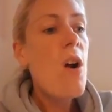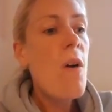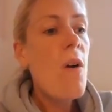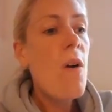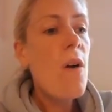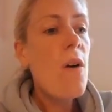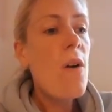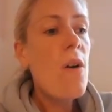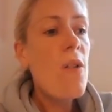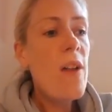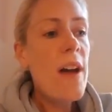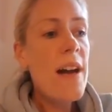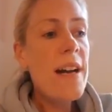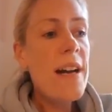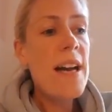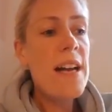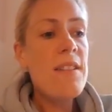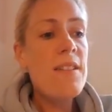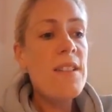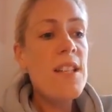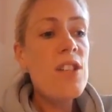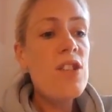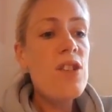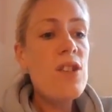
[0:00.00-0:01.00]
All that kind
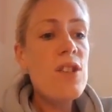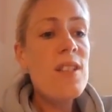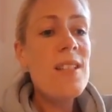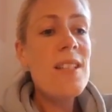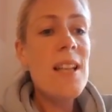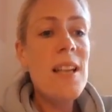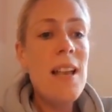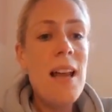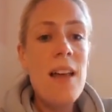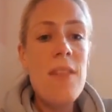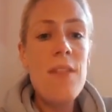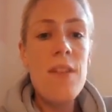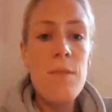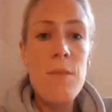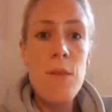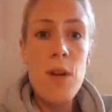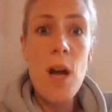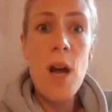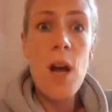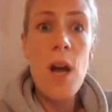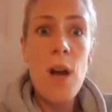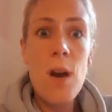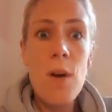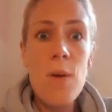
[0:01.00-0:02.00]
of stuff, just to let them
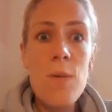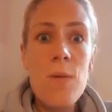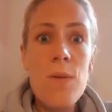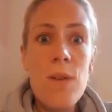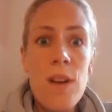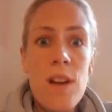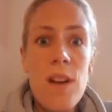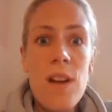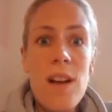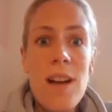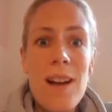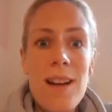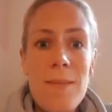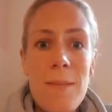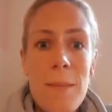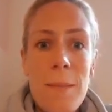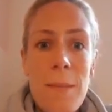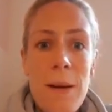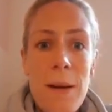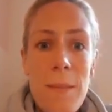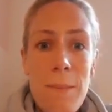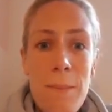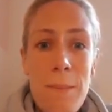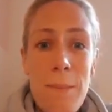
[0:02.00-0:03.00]
know that
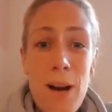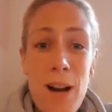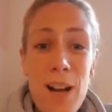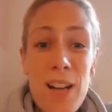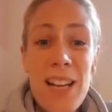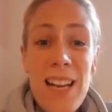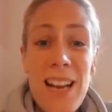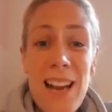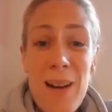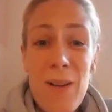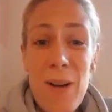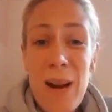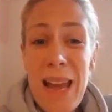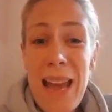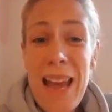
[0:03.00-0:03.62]
partly,